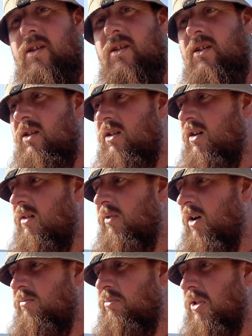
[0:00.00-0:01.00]
yeah,
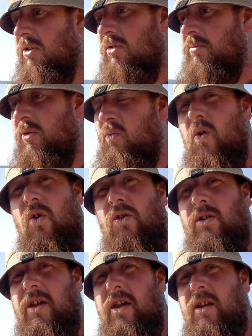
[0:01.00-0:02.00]
I've been doing a bit of
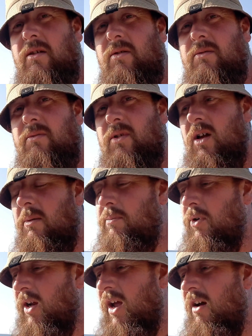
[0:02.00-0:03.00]
walking,
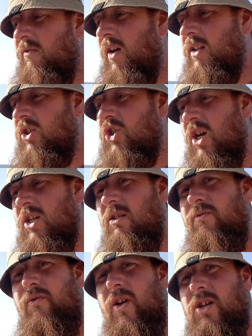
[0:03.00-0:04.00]
but I have had a chest
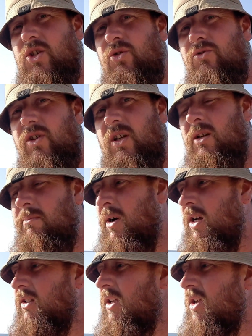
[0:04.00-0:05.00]
infection really
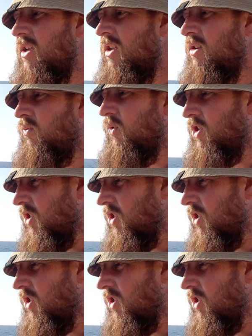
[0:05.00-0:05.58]
bad, which